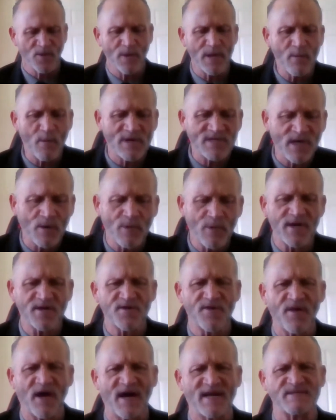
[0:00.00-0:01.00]
So anyways, I went
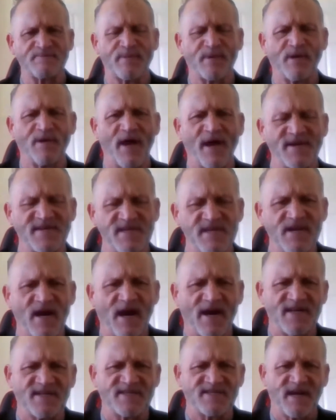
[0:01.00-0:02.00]
into the hospital in
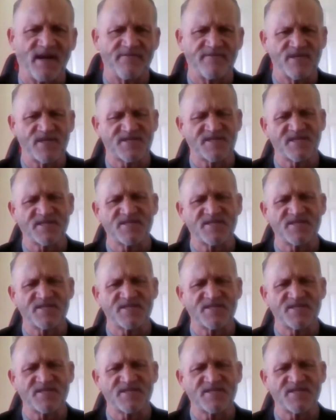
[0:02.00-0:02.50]
1997.